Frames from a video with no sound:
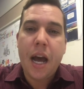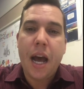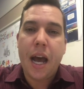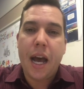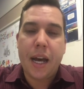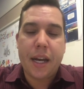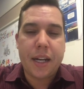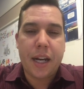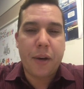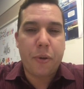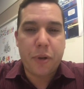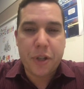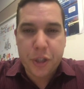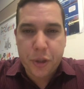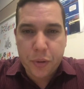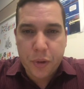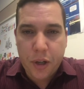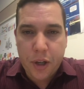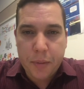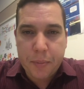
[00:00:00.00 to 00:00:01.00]
and I wish
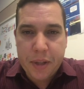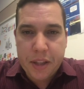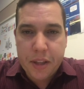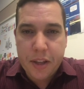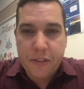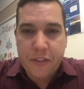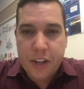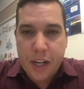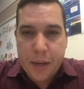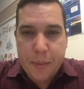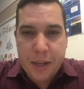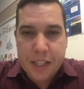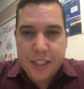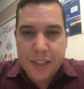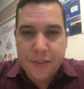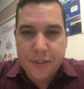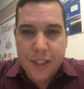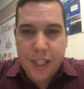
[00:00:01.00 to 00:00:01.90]
you all the very best of